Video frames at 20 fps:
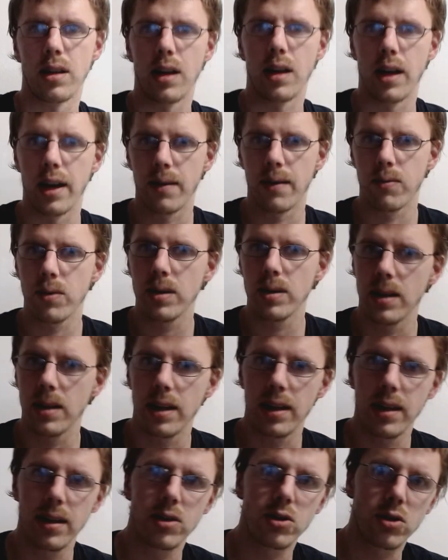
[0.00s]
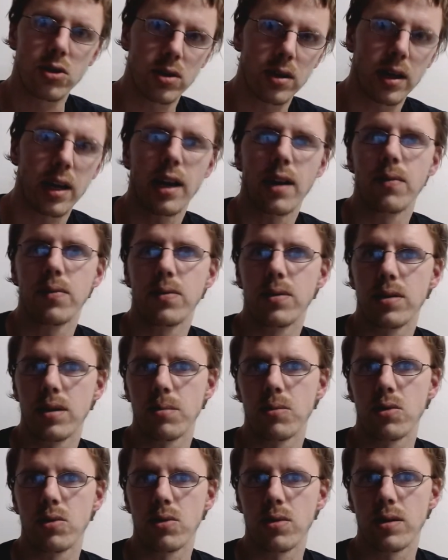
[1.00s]
every lathe should have some
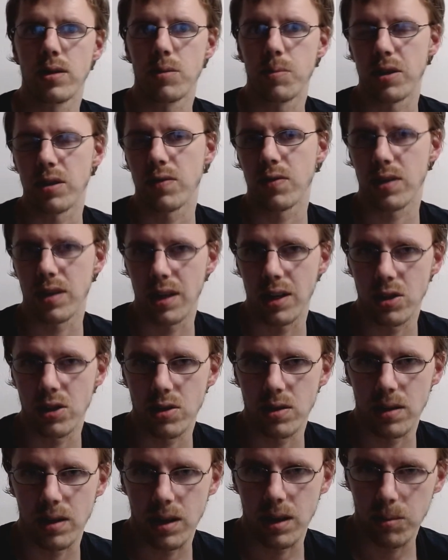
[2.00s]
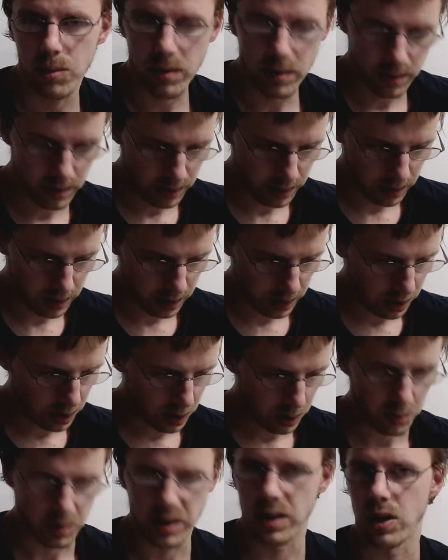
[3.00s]
sort of specification label,
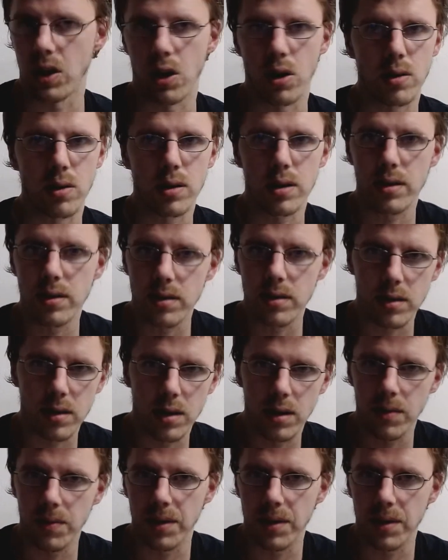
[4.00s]
regardless of the